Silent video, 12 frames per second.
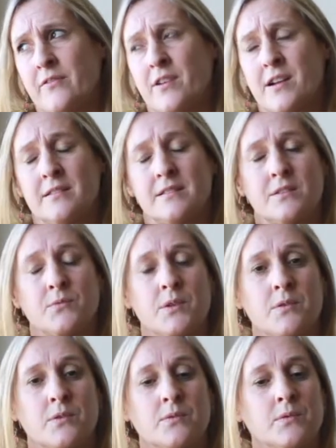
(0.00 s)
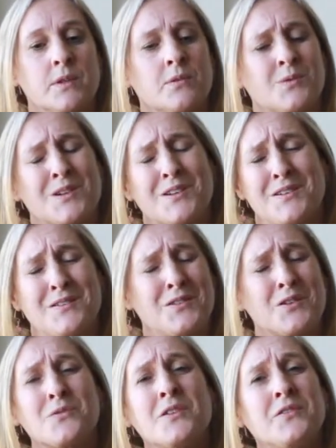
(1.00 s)
rounds, and we were working on
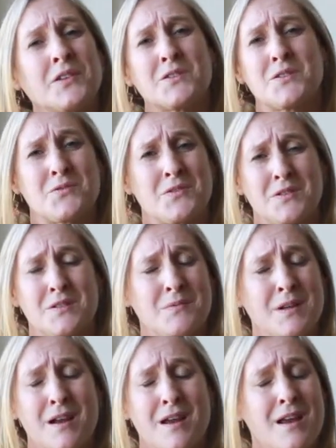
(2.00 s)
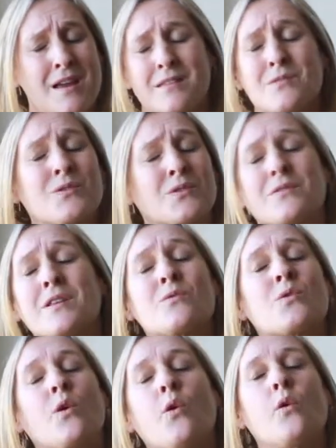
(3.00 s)
horrific stories. I mean, they
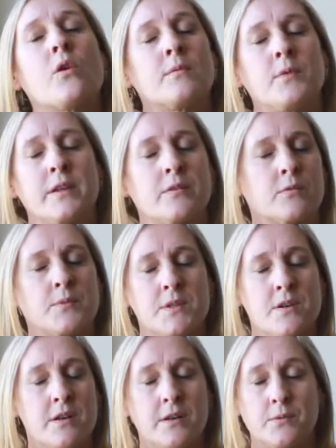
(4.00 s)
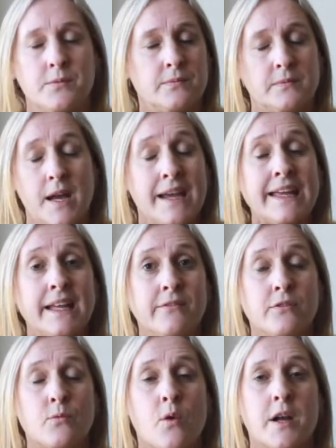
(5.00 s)
were horrible. They were beyond, I can't
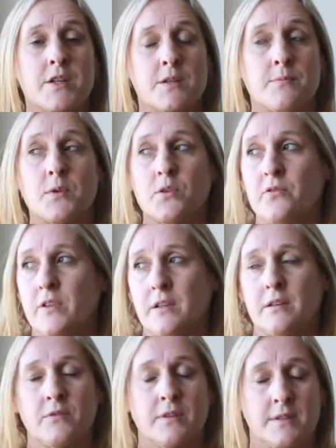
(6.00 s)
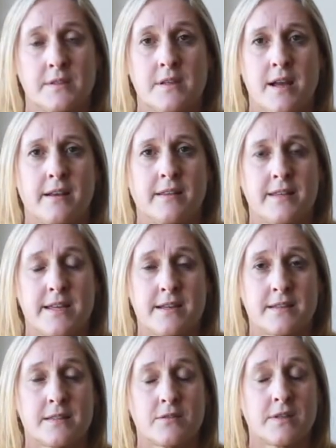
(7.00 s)
even watch a movie with this kind of thing.
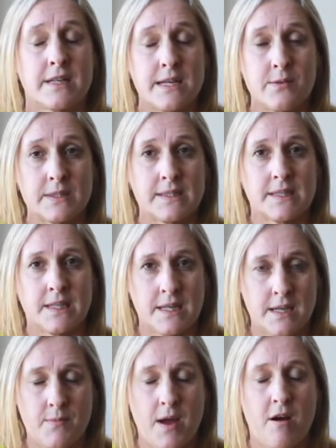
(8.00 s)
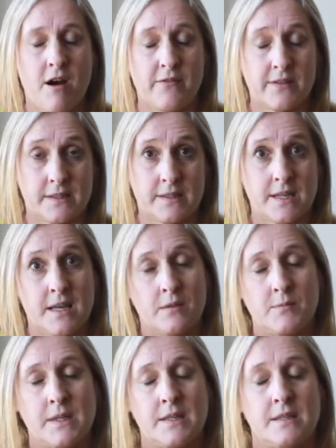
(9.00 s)
And so that he was sitting in my office and
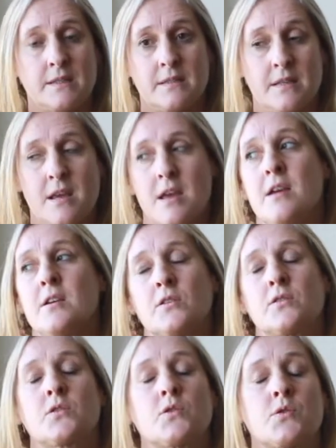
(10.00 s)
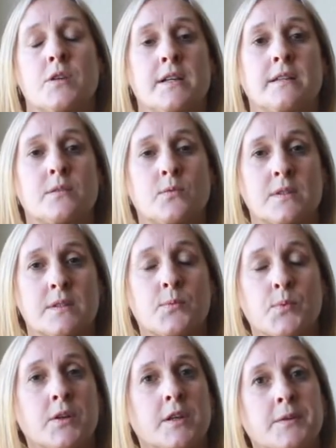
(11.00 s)
telling me these stories was
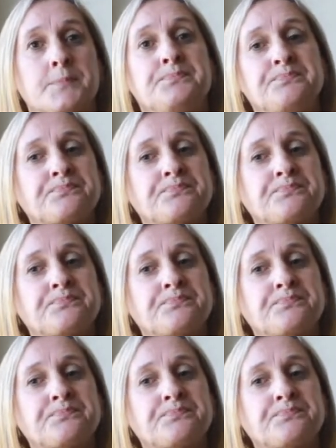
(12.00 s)
pretty